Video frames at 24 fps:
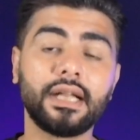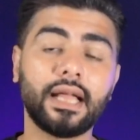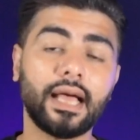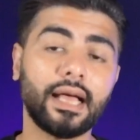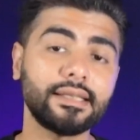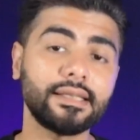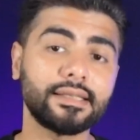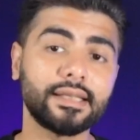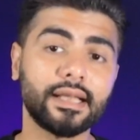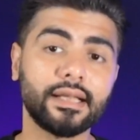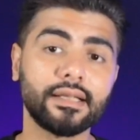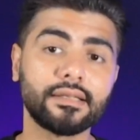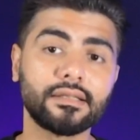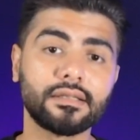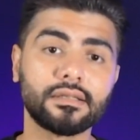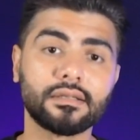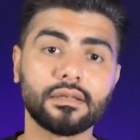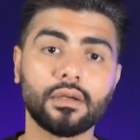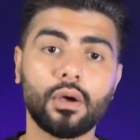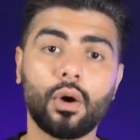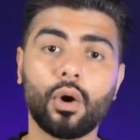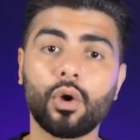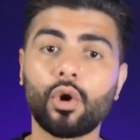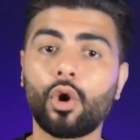assets
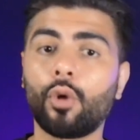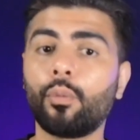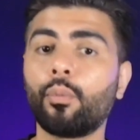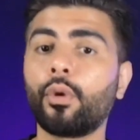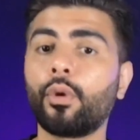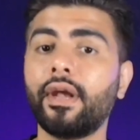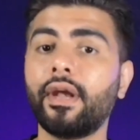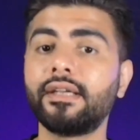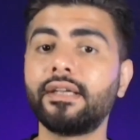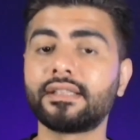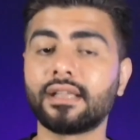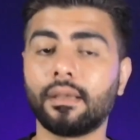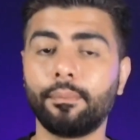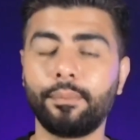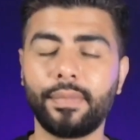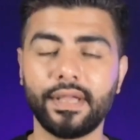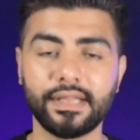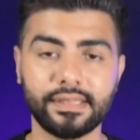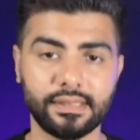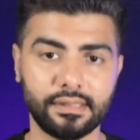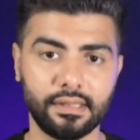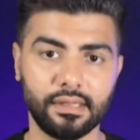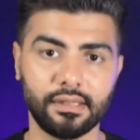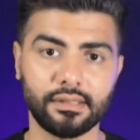or operates a
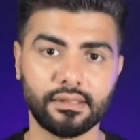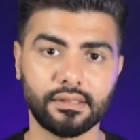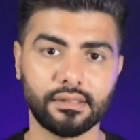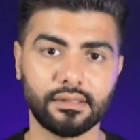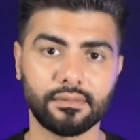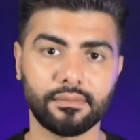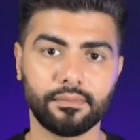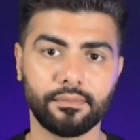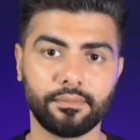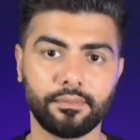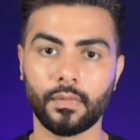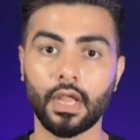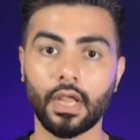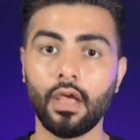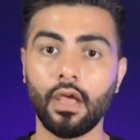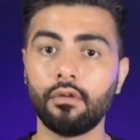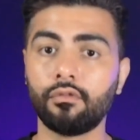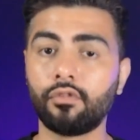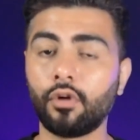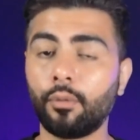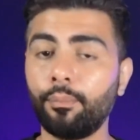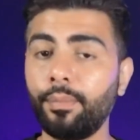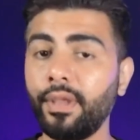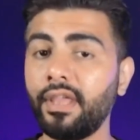business.
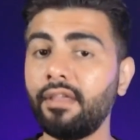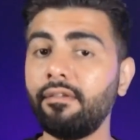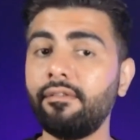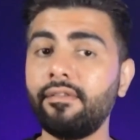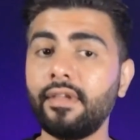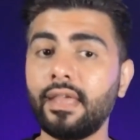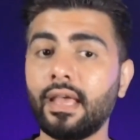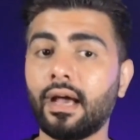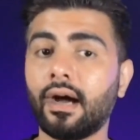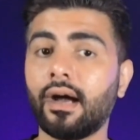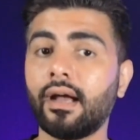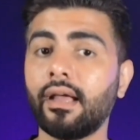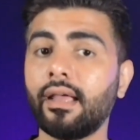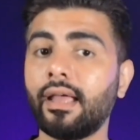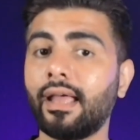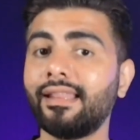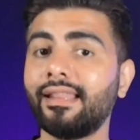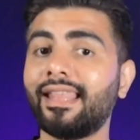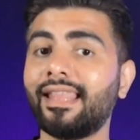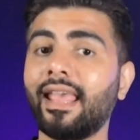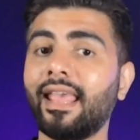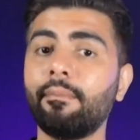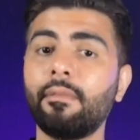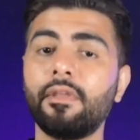For BVI
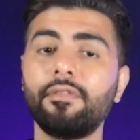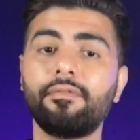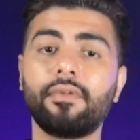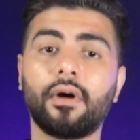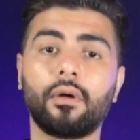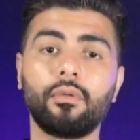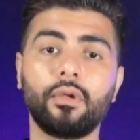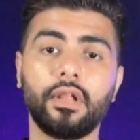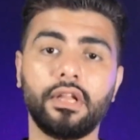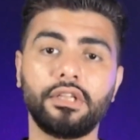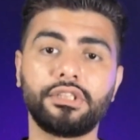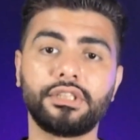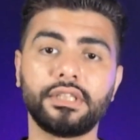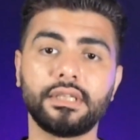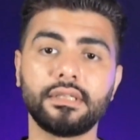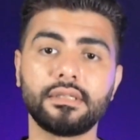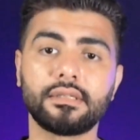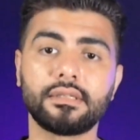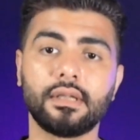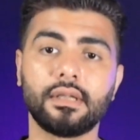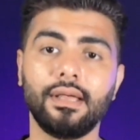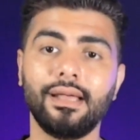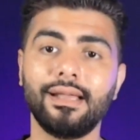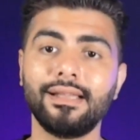and Cayman
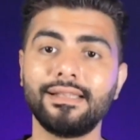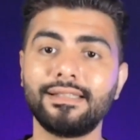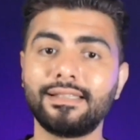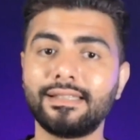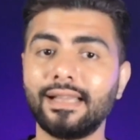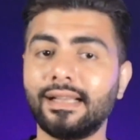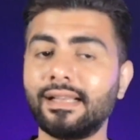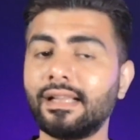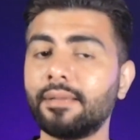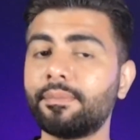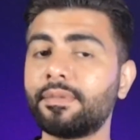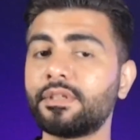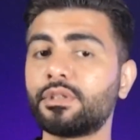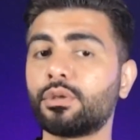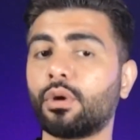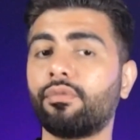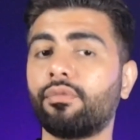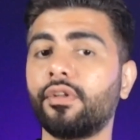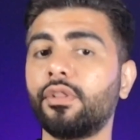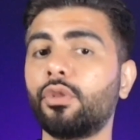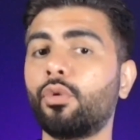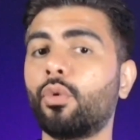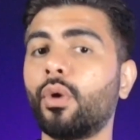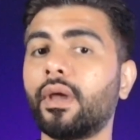foundations, setup is
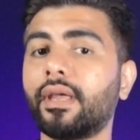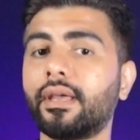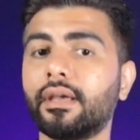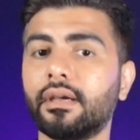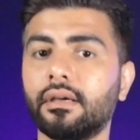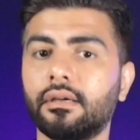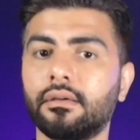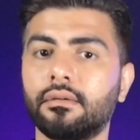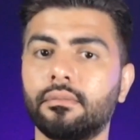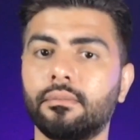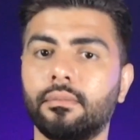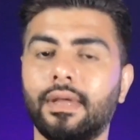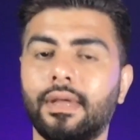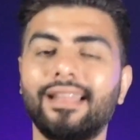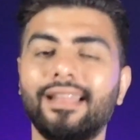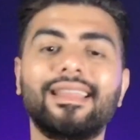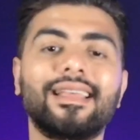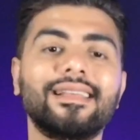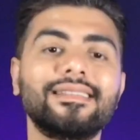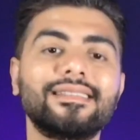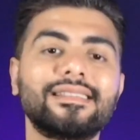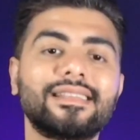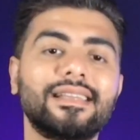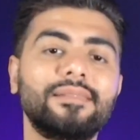often quicker and
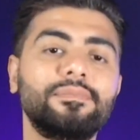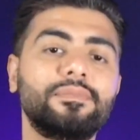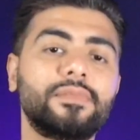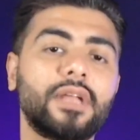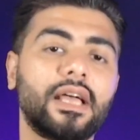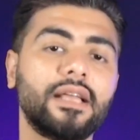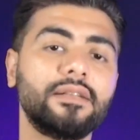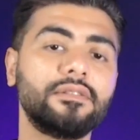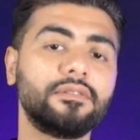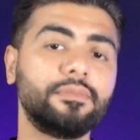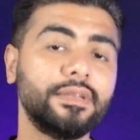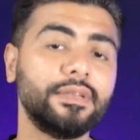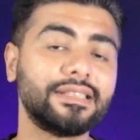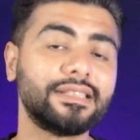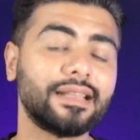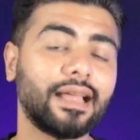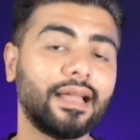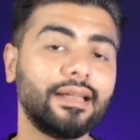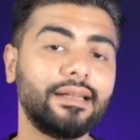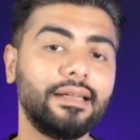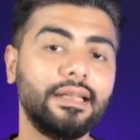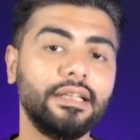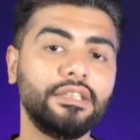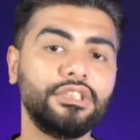can sometimes be
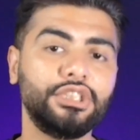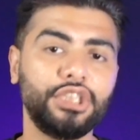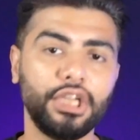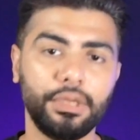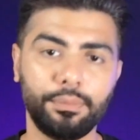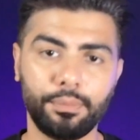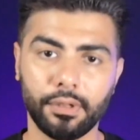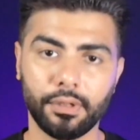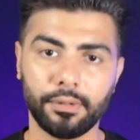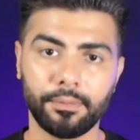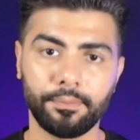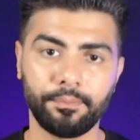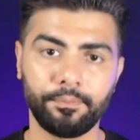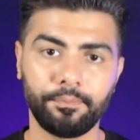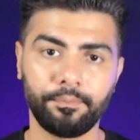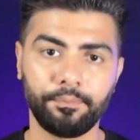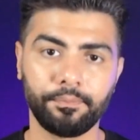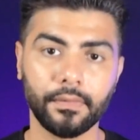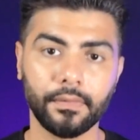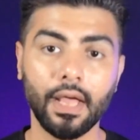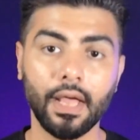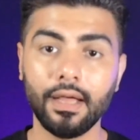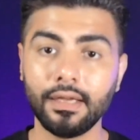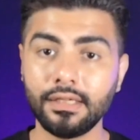slightly cheaper,
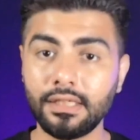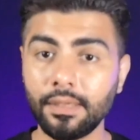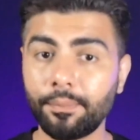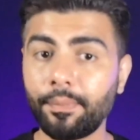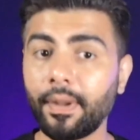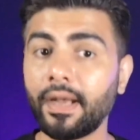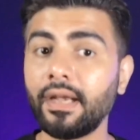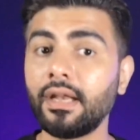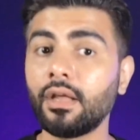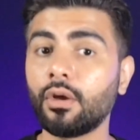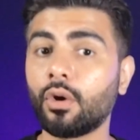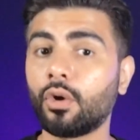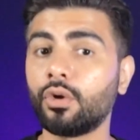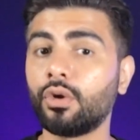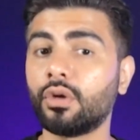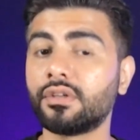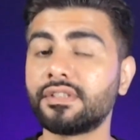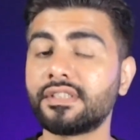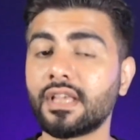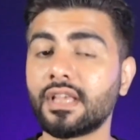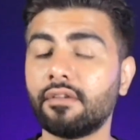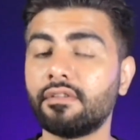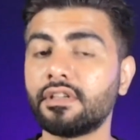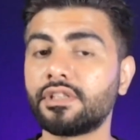depending on your
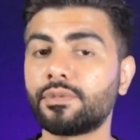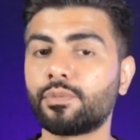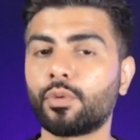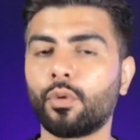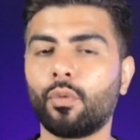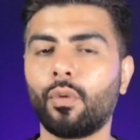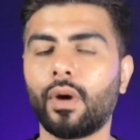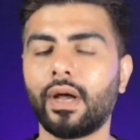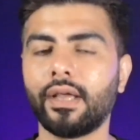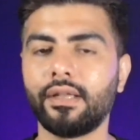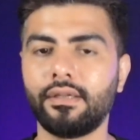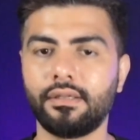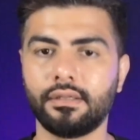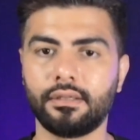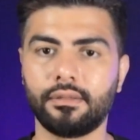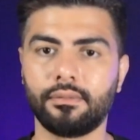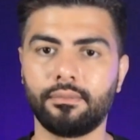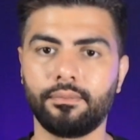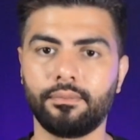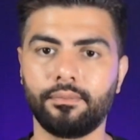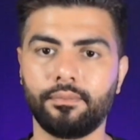service provider.